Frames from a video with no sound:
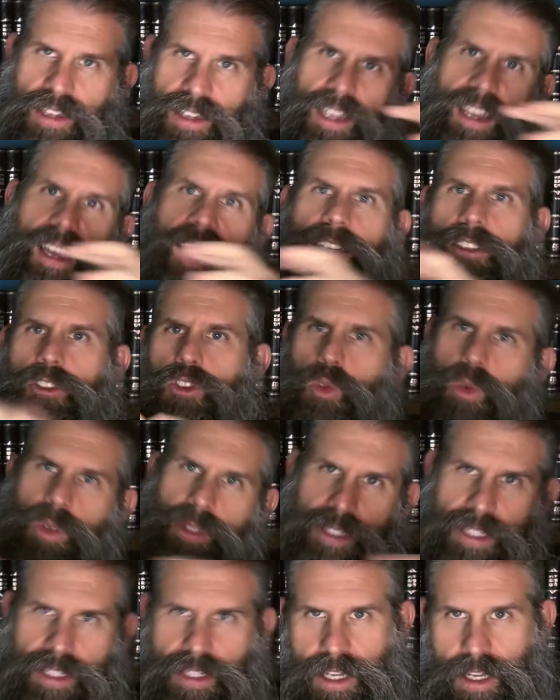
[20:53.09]
They got to join
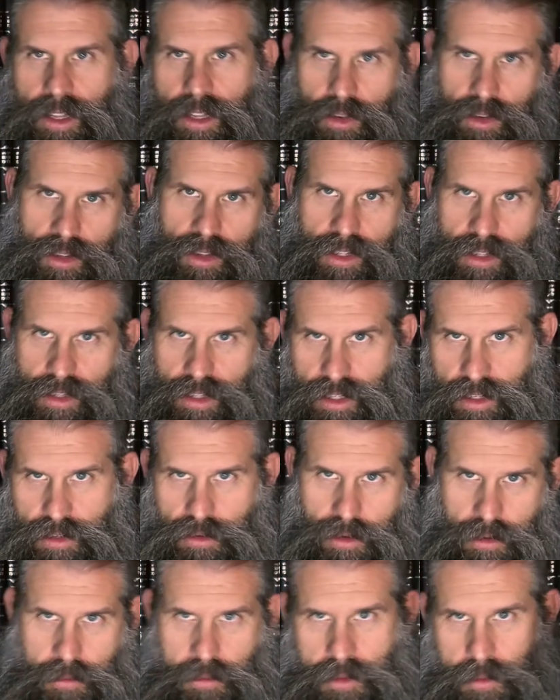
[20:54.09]
together and then they
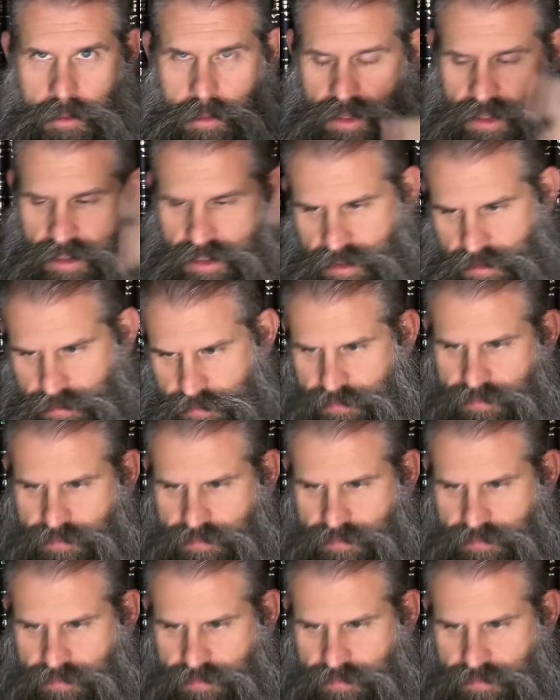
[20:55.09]
grow up to be the...